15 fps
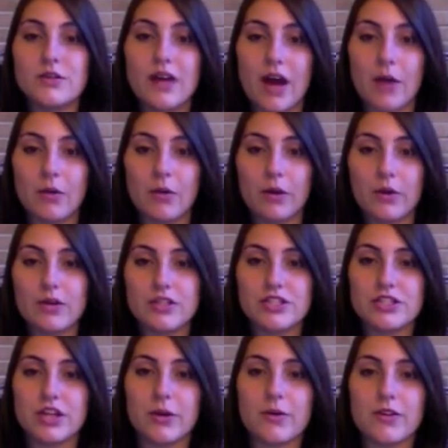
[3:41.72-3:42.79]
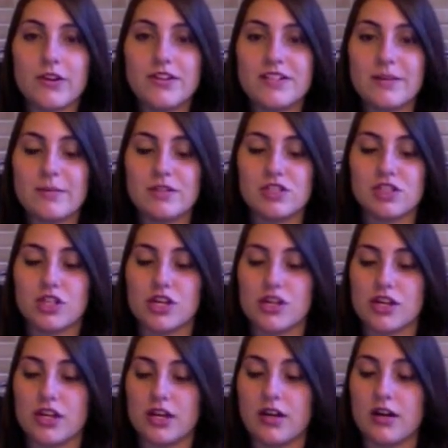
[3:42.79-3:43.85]
So now we're going to start with our
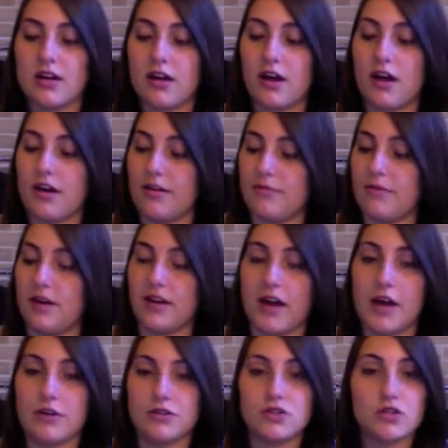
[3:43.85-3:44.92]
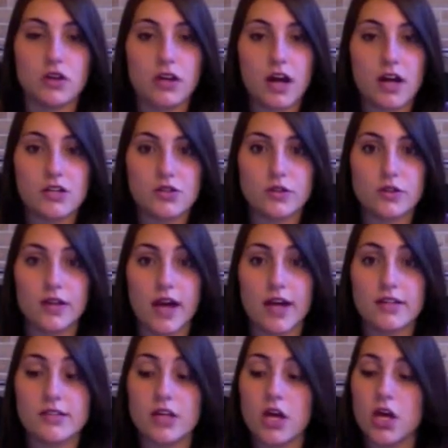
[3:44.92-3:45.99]
demonstration um, on how to draw contour
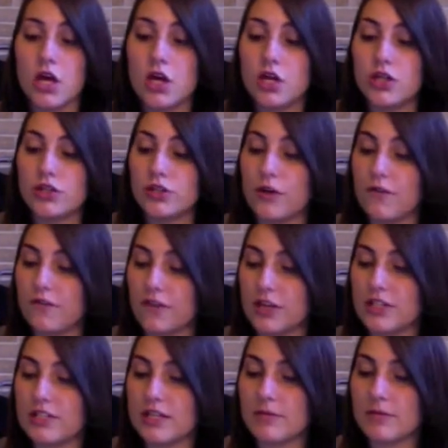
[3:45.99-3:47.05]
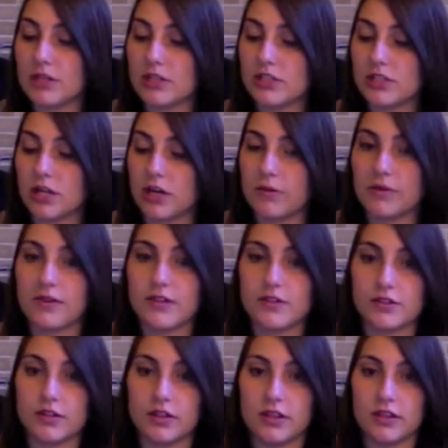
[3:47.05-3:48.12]
lines. So first I'm going to start
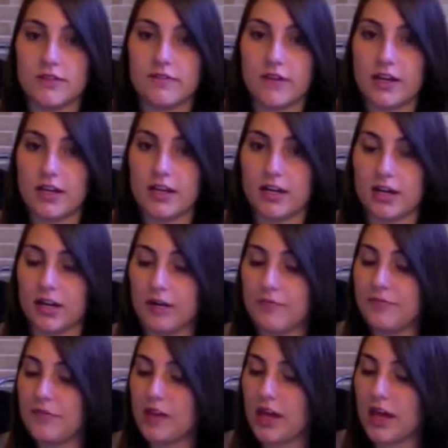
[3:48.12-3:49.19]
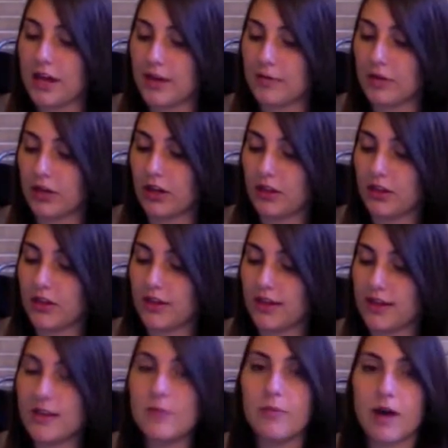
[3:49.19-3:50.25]
with this green leaf right here and I'm going to
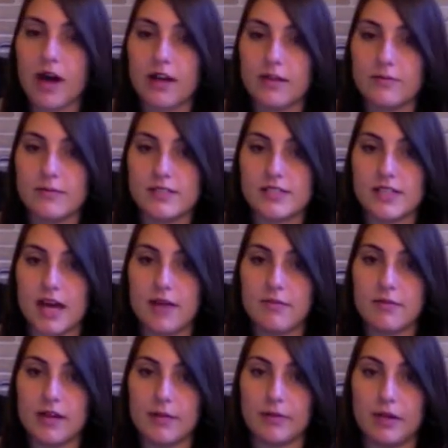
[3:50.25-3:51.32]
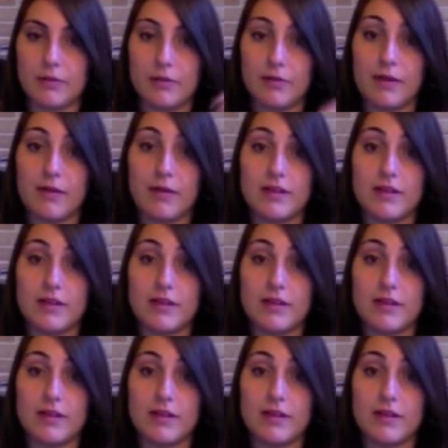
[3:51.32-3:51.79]
look at the bottom stem and I'm going to